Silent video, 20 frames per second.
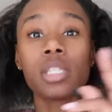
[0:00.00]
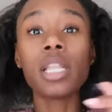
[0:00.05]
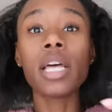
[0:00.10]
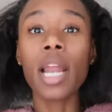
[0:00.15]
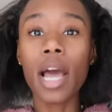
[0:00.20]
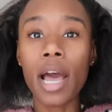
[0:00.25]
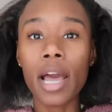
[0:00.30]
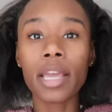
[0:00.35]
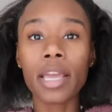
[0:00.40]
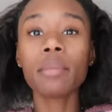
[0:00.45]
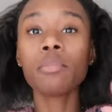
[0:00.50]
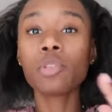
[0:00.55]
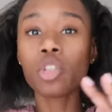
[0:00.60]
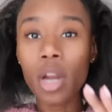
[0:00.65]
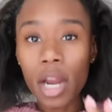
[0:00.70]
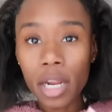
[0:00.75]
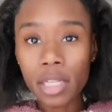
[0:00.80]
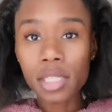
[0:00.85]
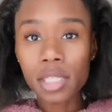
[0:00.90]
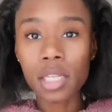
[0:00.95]
that I am
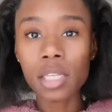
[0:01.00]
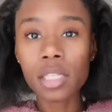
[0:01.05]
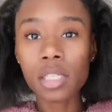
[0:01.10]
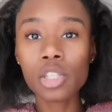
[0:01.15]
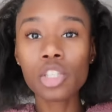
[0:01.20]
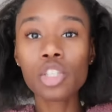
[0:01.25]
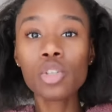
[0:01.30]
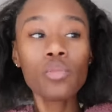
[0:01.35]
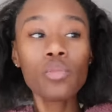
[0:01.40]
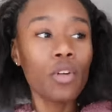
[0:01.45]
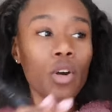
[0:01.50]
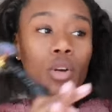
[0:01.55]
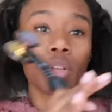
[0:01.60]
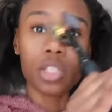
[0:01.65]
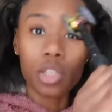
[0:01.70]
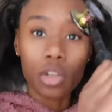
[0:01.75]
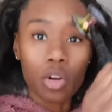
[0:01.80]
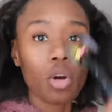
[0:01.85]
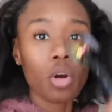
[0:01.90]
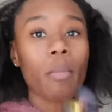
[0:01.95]
trying to listen to,
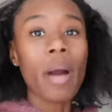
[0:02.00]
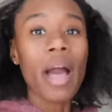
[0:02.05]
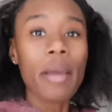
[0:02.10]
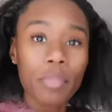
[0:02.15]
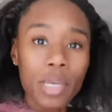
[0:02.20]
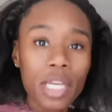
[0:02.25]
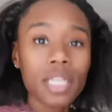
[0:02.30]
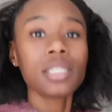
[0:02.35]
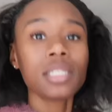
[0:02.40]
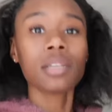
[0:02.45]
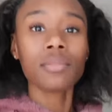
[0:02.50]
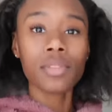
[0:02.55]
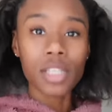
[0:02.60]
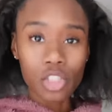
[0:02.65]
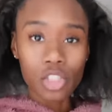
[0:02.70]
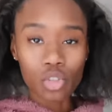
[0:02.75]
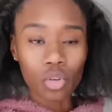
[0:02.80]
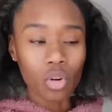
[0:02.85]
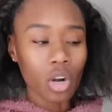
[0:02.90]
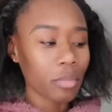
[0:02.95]
focusing on my piece of this
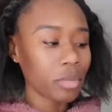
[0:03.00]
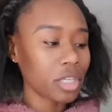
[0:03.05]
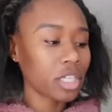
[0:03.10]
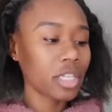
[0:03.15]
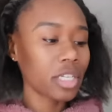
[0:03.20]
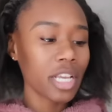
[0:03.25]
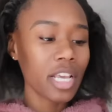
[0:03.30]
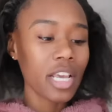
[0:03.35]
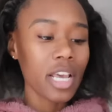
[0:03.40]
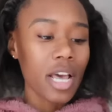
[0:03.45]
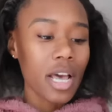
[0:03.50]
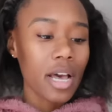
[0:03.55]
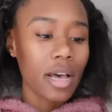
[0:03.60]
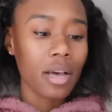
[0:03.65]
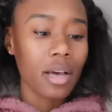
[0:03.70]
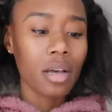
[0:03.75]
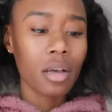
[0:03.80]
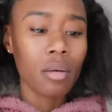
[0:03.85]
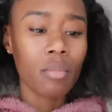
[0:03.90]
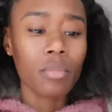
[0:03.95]
trauma,
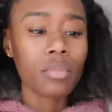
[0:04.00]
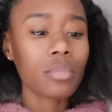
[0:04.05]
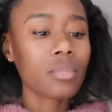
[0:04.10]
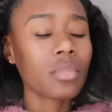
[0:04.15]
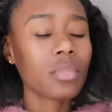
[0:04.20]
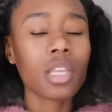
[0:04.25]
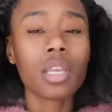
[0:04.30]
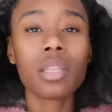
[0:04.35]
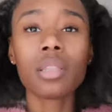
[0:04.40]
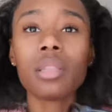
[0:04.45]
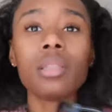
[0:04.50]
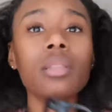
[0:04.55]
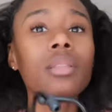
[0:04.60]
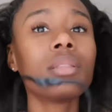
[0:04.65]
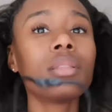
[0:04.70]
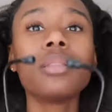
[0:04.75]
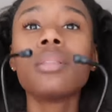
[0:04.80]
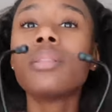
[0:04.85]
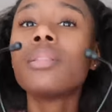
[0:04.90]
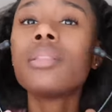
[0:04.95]
um,
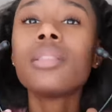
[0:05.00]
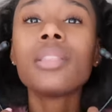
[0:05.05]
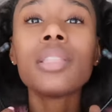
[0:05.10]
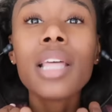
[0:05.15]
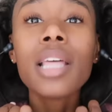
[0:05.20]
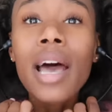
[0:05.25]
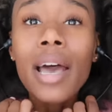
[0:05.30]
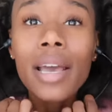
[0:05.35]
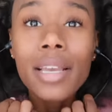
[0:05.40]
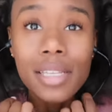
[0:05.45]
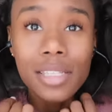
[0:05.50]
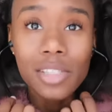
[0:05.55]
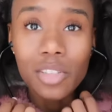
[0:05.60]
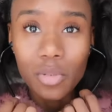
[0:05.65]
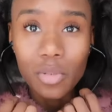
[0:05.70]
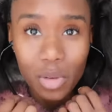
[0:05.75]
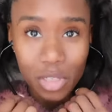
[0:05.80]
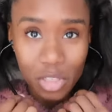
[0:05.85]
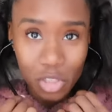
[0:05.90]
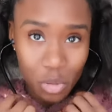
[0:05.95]
that is
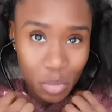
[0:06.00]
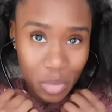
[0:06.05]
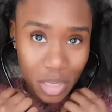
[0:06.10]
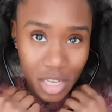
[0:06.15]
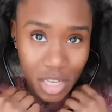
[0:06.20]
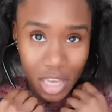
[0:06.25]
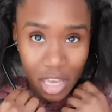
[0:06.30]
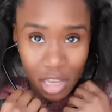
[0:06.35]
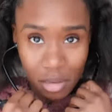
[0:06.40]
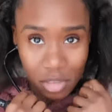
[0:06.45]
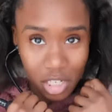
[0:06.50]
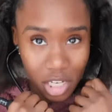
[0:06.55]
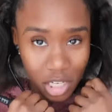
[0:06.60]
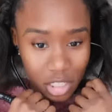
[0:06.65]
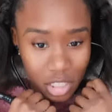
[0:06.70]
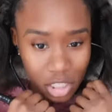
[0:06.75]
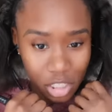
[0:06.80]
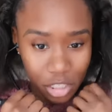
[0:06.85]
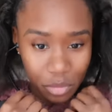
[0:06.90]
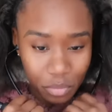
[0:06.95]
going to be a game
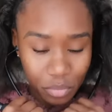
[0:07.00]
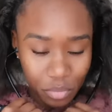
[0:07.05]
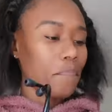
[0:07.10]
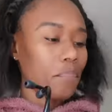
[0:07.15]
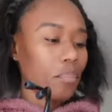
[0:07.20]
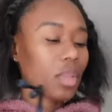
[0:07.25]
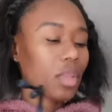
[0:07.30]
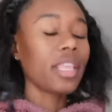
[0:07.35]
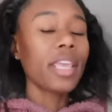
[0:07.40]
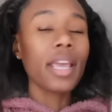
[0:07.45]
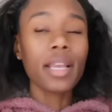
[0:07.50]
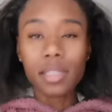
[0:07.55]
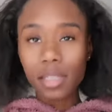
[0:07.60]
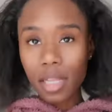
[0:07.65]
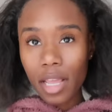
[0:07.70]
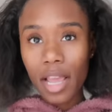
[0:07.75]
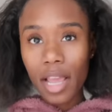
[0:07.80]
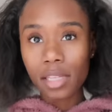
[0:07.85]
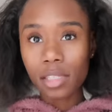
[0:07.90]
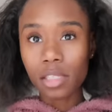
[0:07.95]
changer. Yes,
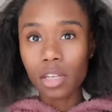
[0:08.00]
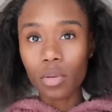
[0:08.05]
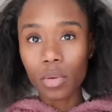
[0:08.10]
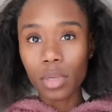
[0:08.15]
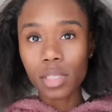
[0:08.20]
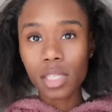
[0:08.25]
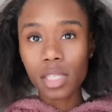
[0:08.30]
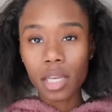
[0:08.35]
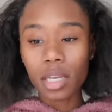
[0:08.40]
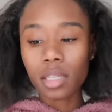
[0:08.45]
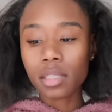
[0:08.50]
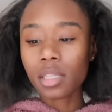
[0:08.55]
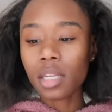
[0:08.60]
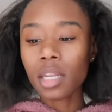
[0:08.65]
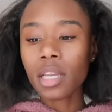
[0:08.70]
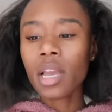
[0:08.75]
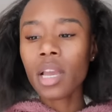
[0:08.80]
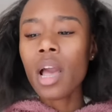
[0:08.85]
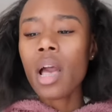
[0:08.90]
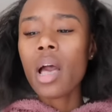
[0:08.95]
it has noise
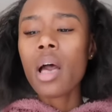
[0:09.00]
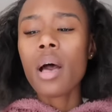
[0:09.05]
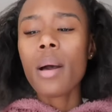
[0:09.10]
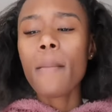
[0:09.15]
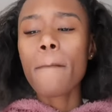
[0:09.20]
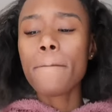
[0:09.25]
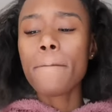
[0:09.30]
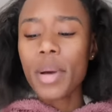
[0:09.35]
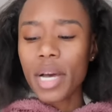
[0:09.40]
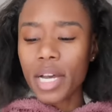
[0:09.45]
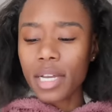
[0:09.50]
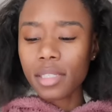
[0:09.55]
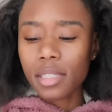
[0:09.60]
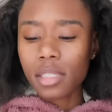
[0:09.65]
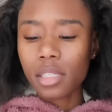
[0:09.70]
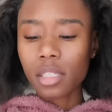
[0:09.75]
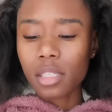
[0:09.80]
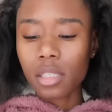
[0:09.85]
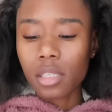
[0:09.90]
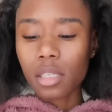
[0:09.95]
canceling,
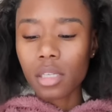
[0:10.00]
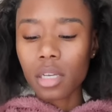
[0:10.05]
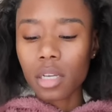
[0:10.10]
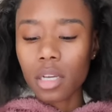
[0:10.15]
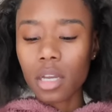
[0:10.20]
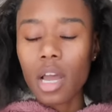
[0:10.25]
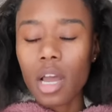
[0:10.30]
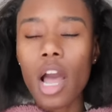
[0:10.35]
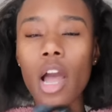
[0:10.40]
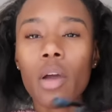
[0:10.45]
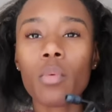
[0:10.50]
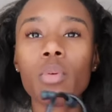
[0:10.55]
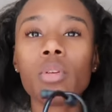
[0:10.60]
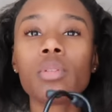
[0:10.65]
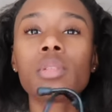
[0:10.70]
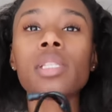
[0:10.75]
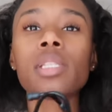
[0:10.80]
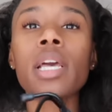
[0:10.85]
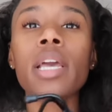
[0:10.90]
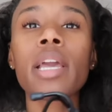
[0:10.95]
but I will
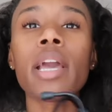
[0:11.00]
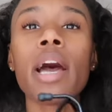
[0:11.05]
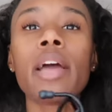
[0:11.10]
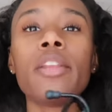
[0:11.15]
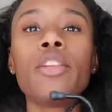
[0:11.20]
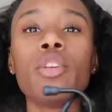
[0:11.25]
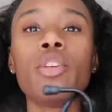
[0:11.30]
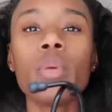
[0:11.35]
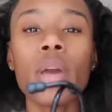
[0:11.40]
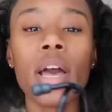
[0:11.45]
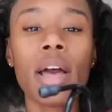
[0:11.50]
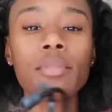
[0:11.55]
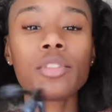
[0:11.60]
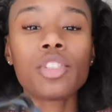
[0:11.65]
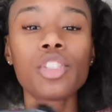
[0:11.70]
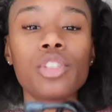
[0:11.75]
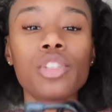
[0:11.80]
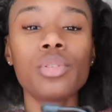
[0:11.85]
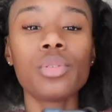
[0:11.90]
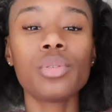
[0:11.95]
say I do have
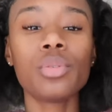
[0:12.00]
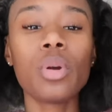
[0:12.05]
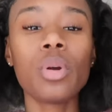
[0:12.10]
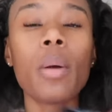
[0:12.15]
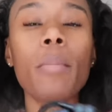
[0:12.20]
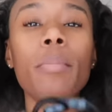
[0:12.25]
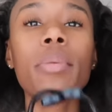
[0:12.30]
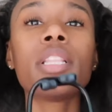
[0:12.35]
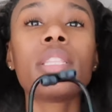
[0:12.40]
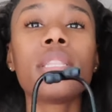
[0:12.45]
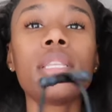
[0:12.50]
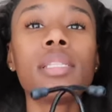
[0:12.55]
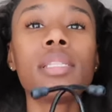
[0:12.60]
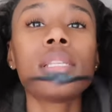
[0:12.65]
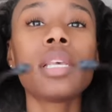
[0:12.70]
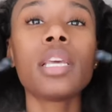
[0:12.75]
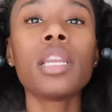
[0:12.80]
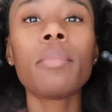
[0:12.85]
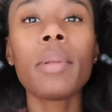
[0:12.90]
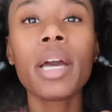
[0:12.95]
to put this
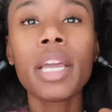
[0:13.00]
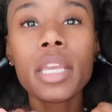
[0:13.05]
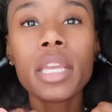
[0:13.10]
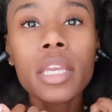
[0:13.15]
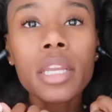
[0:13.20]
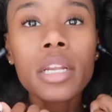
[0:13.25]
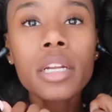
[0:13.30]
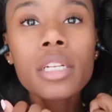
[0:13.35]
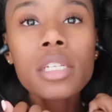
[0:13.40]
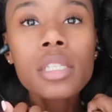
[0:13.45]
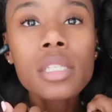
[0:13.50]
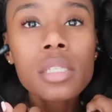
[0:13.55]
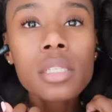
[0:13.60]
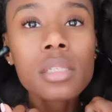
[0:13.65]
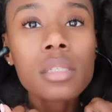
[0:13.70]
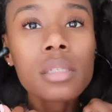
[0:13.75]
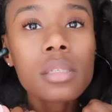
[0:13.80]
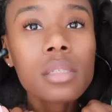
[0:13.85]
in my ears